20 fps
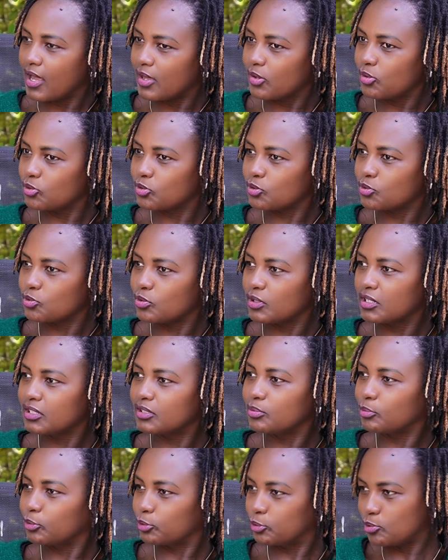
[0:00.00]
are used to
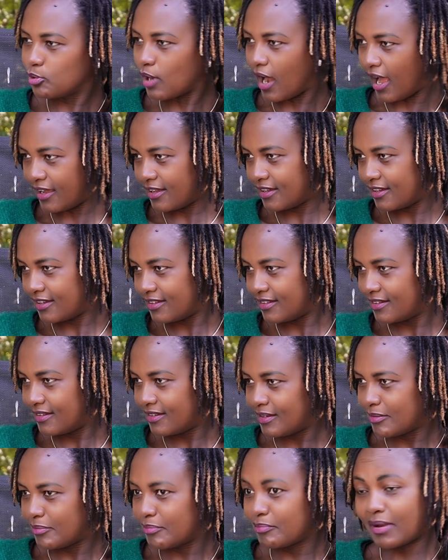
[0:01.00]
eat mutura,
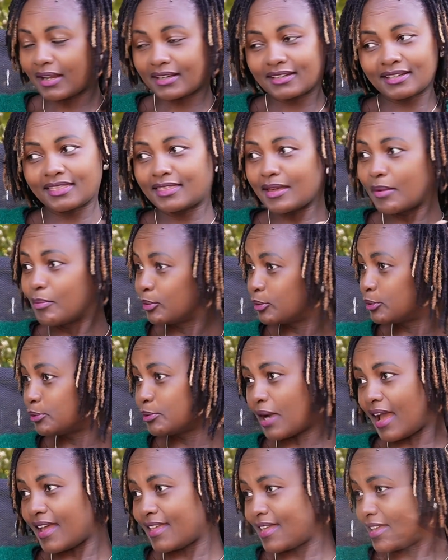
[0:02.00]
mm -hmm. but the
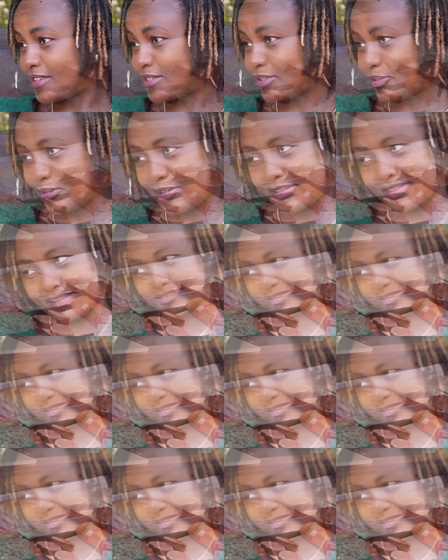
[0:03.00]
mutura here is not the